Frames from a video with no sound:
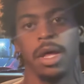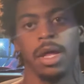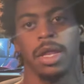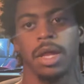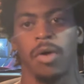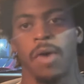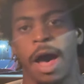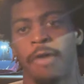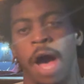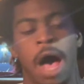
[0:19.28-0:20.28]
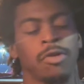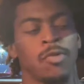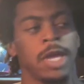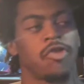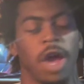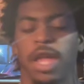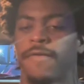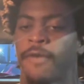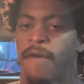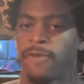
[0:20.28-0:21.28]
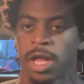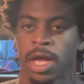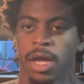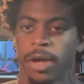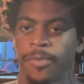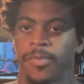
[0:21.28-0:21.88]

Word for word: So how, how do we train for everything?